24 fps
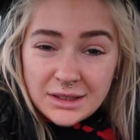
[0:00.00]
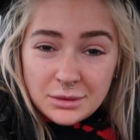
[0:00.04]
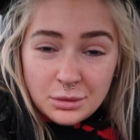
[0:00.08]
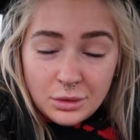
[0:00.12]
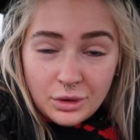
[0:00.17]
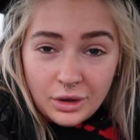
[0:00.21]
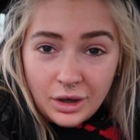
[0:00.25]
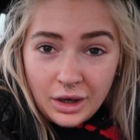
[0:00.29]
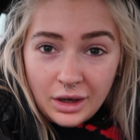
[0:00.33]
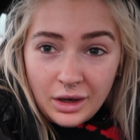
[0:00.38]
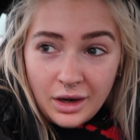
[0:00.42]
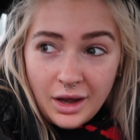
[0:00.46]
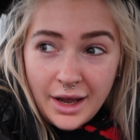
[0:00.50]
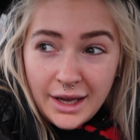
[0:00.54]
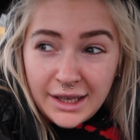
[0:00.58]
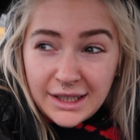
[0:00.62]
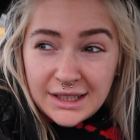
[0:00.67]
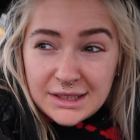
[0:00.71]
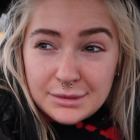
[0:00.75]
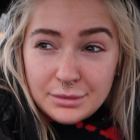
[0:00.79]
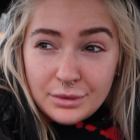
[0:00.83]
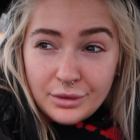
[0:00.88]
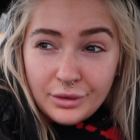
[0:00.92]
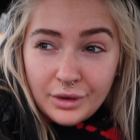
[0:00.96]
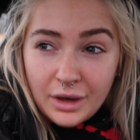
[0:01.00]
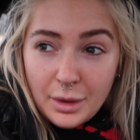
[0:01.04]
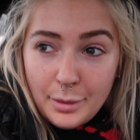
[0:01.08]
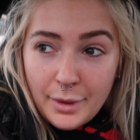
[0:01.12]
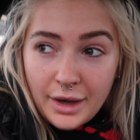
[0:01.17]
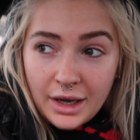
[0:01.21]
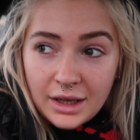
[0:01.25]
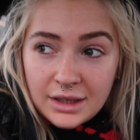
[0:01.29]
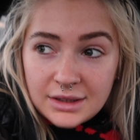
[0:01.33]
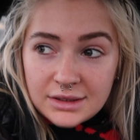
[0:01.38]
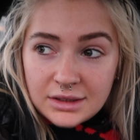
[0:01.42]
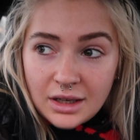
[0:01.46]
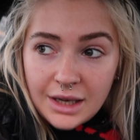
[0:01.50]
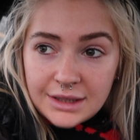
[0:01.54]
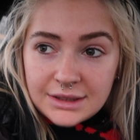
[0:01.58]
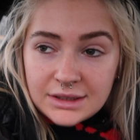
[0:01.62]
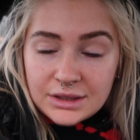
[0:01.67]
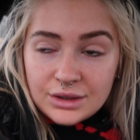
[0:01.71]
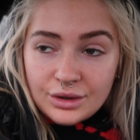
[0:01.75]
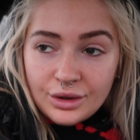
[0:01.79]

I'm not gonna lie, it gives me really bad anxiety